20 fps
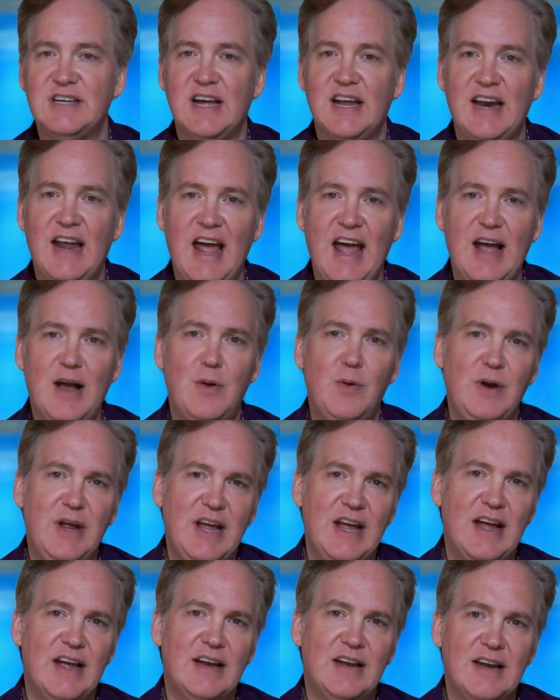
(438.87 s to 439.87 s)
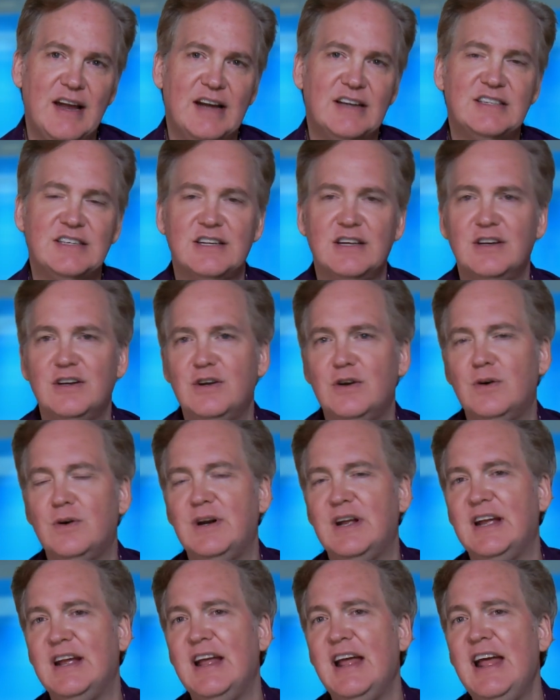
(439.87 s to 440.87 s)
An equity indexed
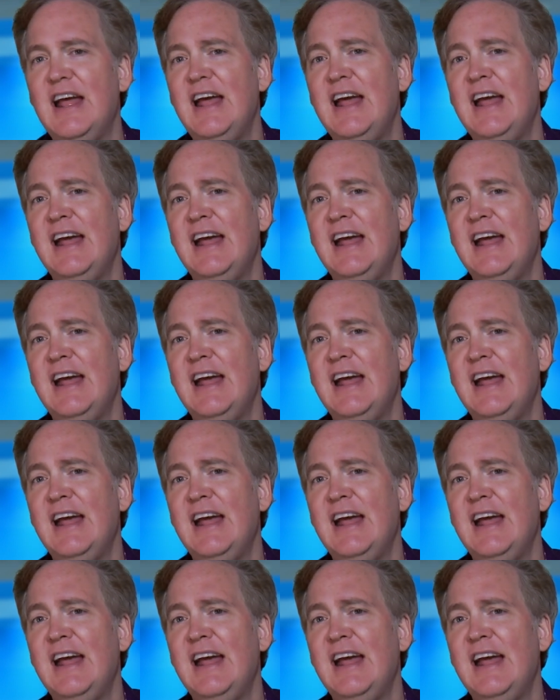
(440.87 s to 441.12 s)
annuity